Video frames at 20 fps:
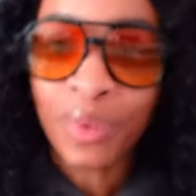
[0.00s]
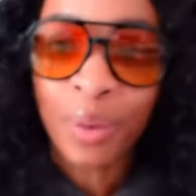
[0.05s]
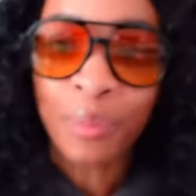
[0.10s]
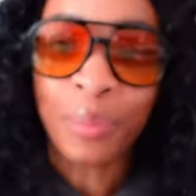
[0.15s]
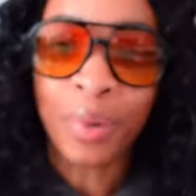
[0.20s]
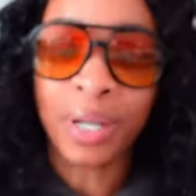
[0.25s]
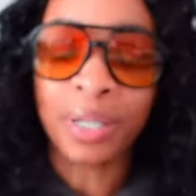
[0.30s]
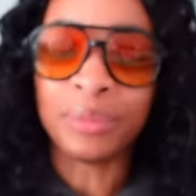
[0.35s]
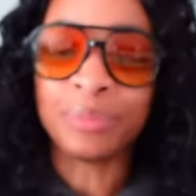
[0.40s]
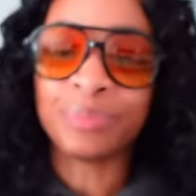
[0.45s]

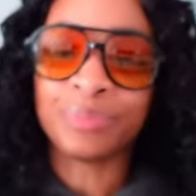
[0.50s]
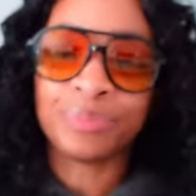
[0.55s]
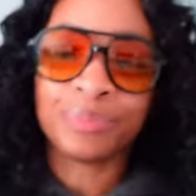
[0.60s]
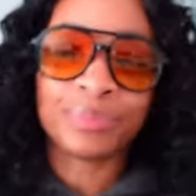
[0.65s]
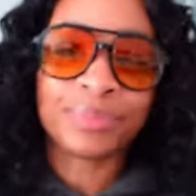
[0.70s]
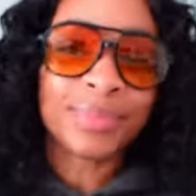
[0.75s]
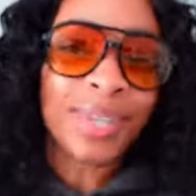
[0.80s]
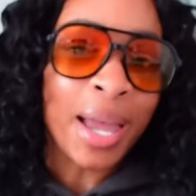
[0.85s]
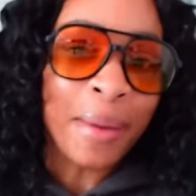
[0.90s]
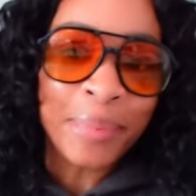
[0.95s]
But
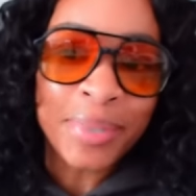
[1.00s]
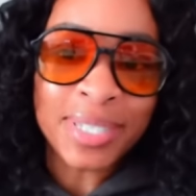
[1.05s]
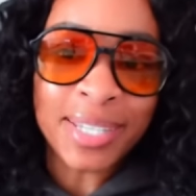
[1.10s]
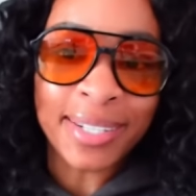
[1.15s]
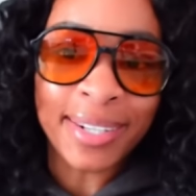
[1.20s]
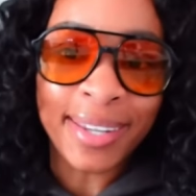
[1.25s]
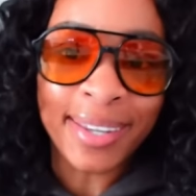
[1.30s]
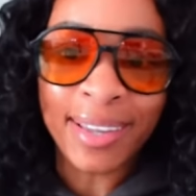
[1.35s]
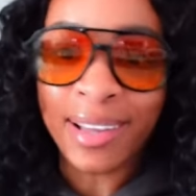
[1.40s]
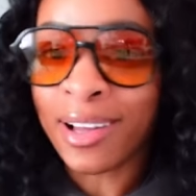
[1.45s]
happy
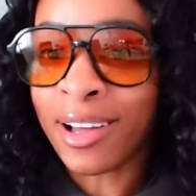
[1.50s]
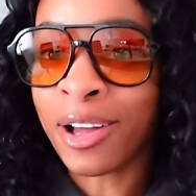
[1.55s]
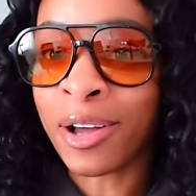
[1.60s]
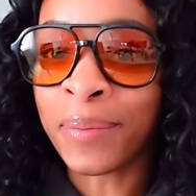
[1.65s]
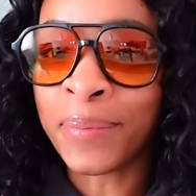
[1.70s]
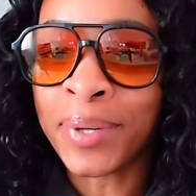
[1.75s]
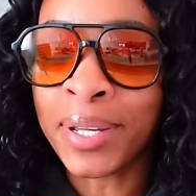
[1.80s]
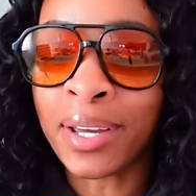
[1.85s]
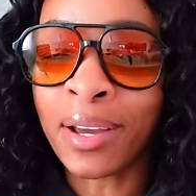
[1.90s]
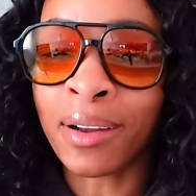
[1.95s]
Sunday,
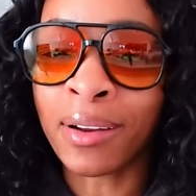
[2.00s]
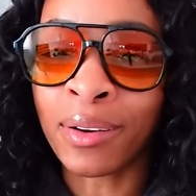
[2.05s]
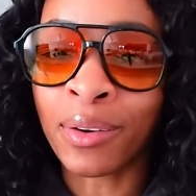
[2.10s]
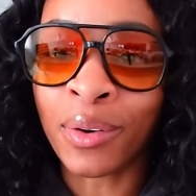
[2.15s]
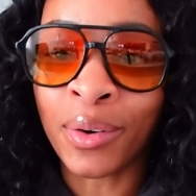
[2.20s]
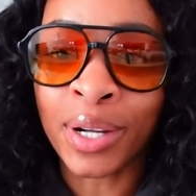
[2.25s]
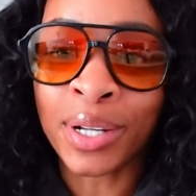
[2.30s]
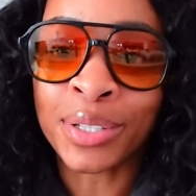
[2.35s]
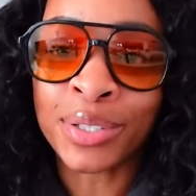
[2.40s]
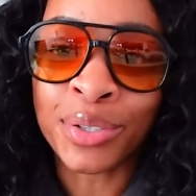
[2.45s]
y'all. We are
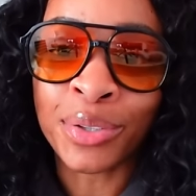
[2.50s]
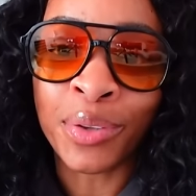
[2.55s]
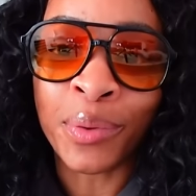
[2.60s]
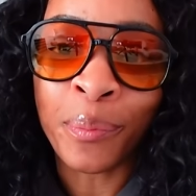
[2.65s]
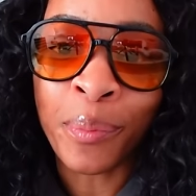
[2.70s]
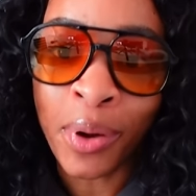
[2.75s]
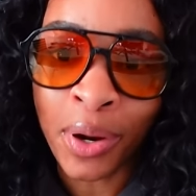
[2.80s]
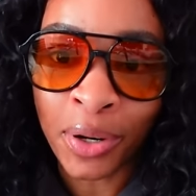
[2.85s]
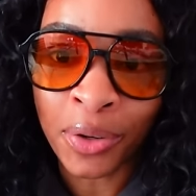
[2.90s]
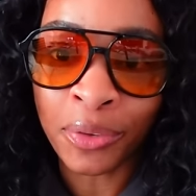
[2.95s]
going to the
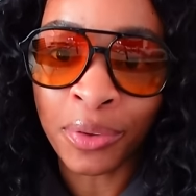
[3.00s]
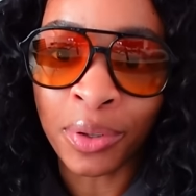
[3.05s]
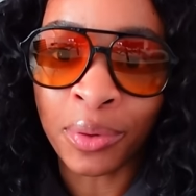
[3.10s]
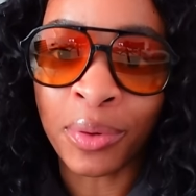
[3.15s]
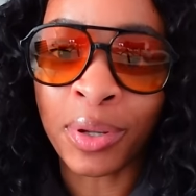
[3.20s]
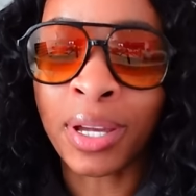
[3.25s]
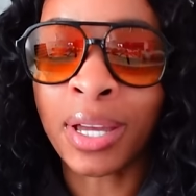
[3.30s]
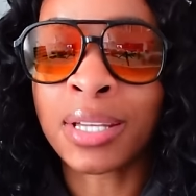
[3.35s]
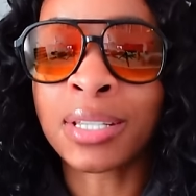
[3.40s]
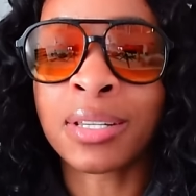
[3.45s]
park real
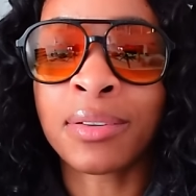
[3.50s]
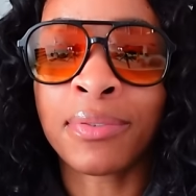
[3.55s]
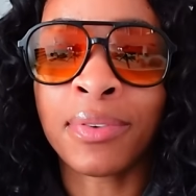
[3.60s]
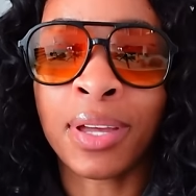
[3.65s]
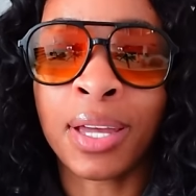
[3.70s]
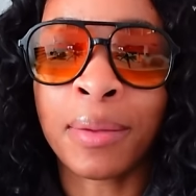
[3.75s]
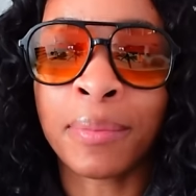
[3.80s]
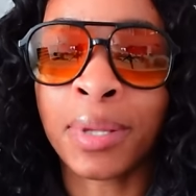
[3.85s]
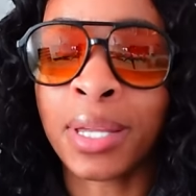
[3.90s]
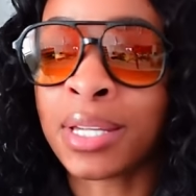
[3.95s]
quick as a
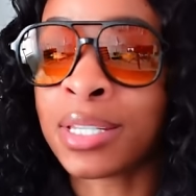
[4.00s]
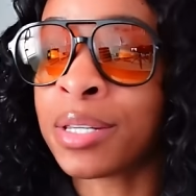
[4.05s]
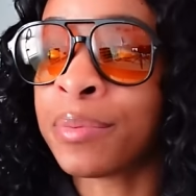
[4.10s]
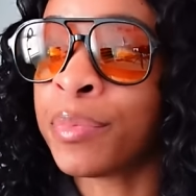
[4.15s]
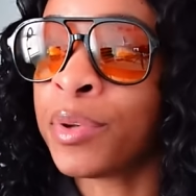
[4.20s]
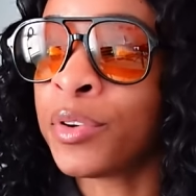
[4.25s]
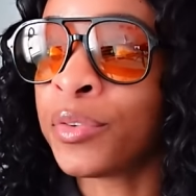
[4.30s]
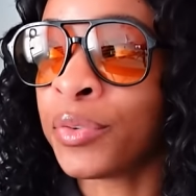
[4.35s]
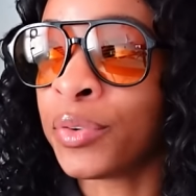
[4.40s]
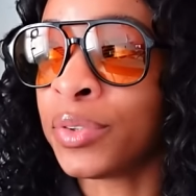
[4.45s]
family. It's a
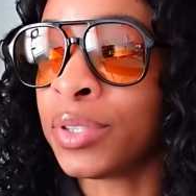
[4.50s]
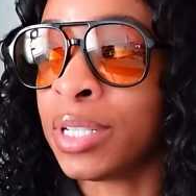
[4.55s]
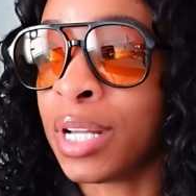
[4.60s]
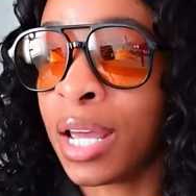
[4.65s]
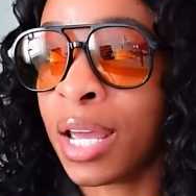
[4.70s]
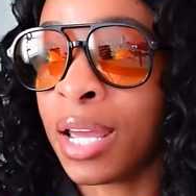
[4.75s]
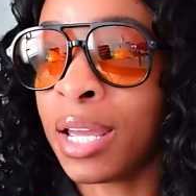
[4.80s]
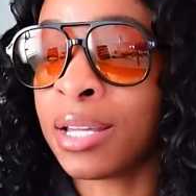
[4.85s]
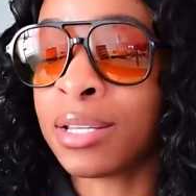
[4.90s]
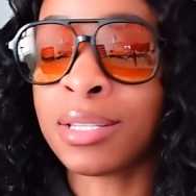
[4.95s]
beautiful
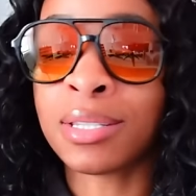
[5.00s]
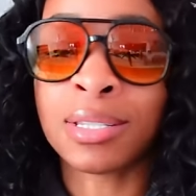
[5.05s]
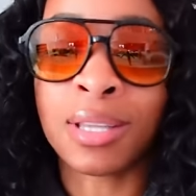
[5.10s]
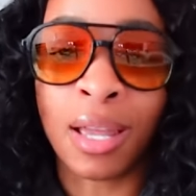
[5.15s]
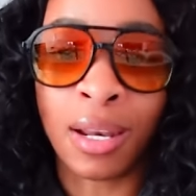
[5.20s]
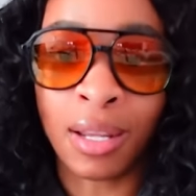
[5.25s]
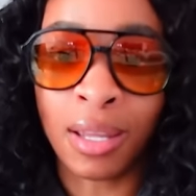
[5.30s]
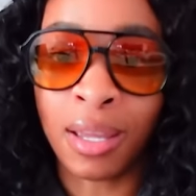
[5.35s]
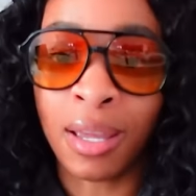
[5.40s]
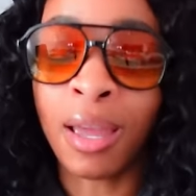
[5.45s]
day. It's
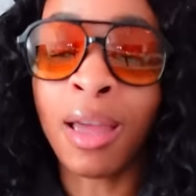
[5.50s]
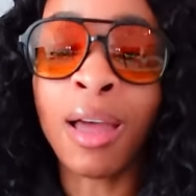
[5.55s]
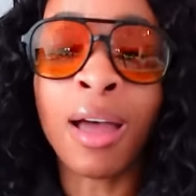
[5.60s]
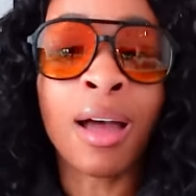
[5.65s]
sunny.